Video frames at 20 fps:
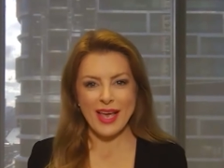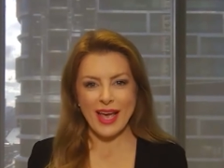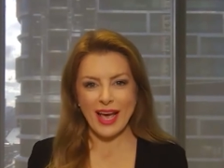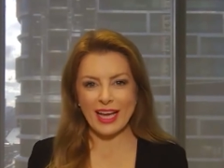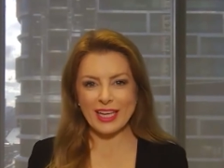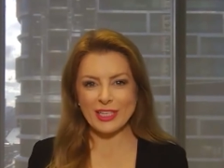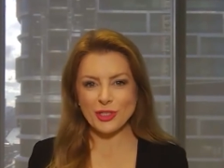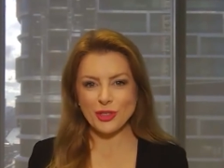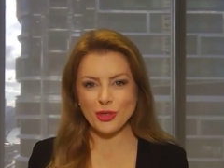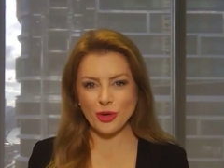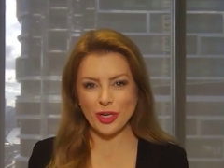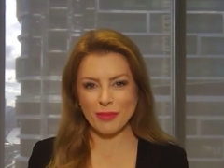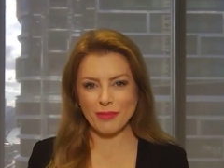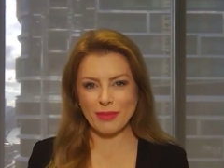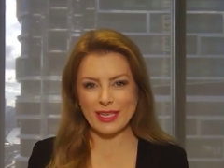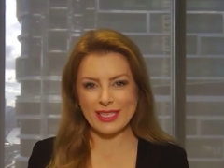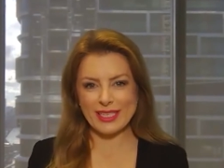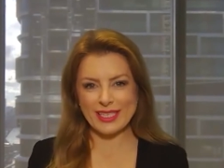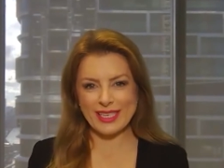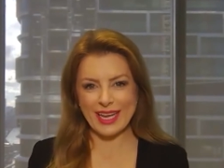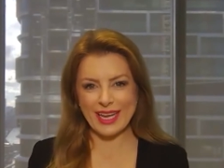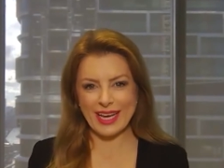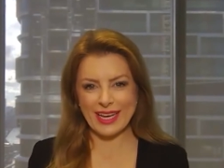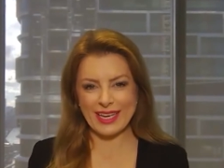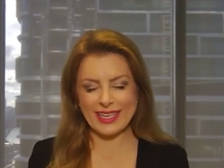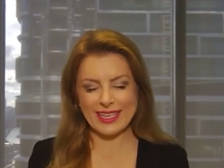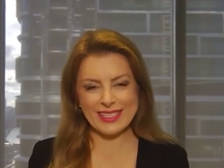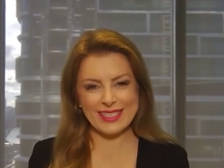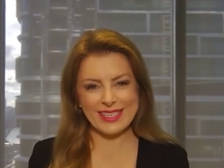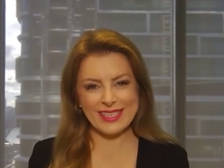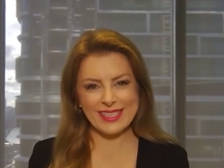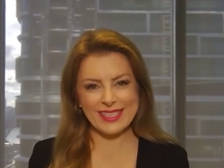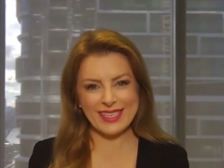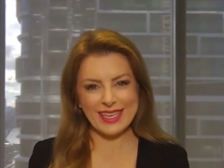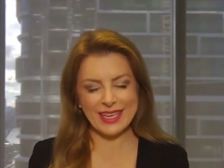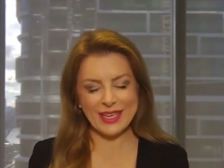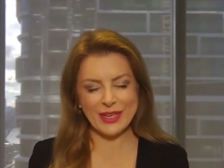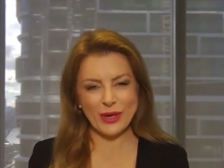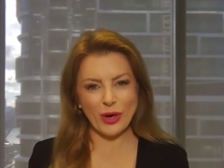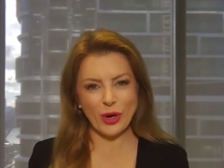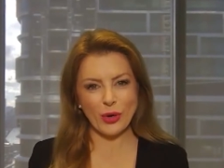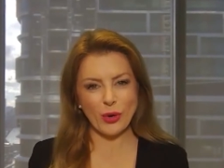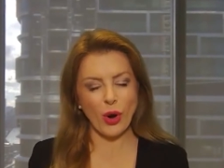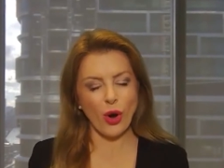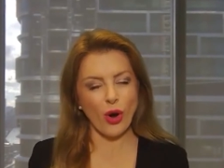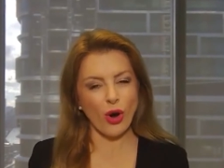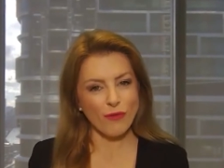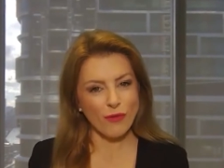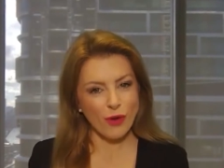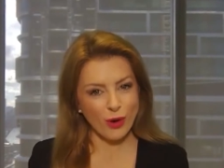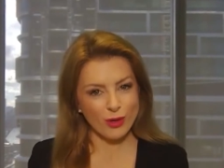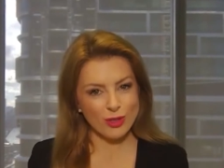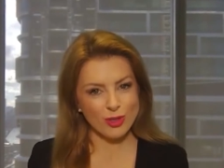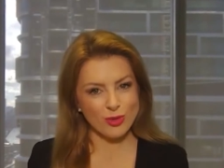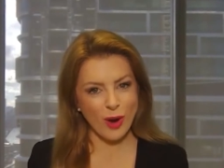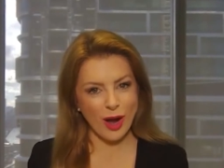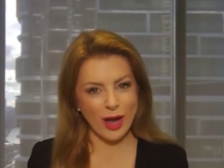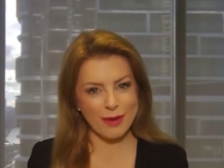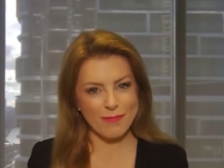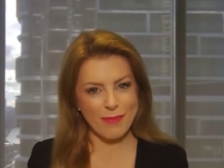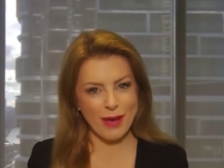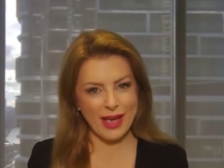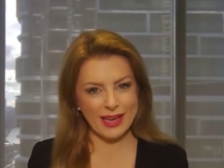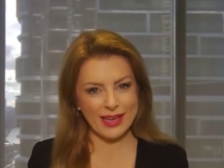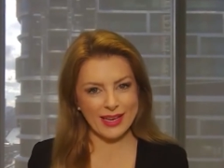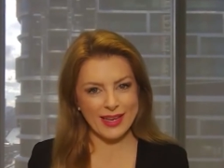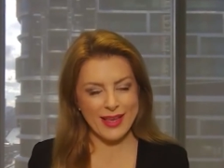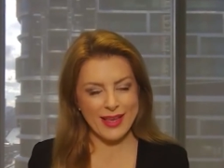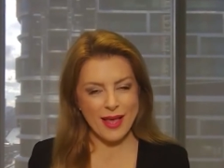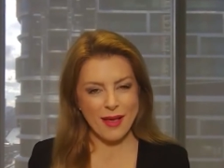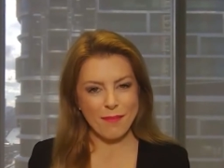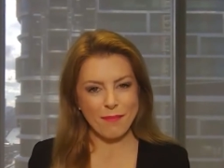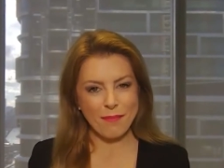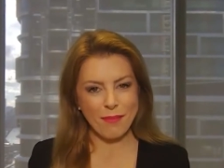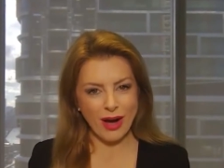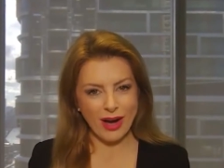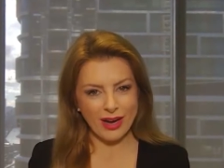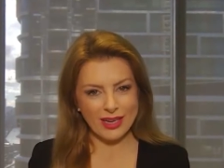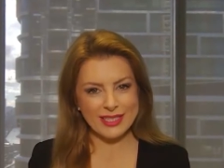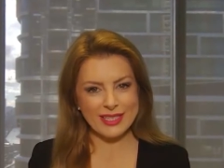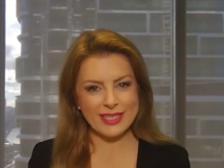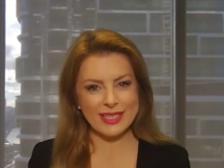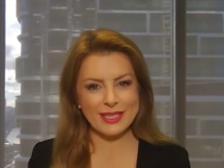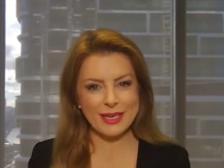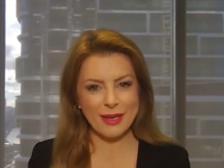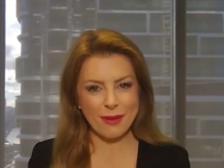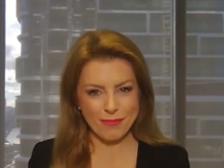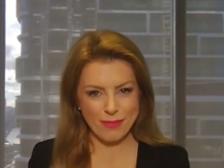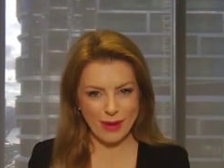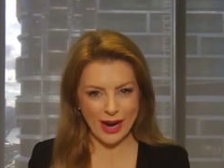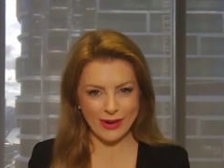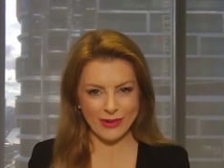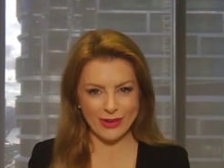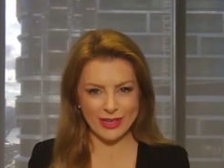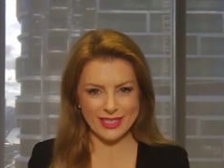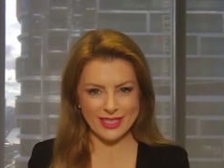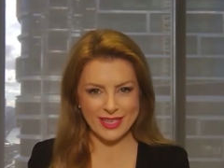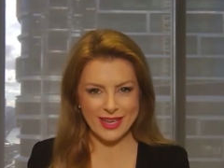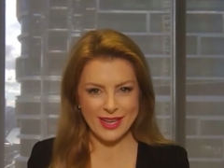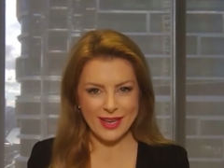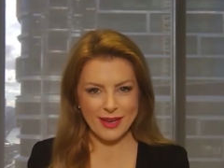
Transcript: and joining me today is the CEO of Auswide Bank, Martin Barrett.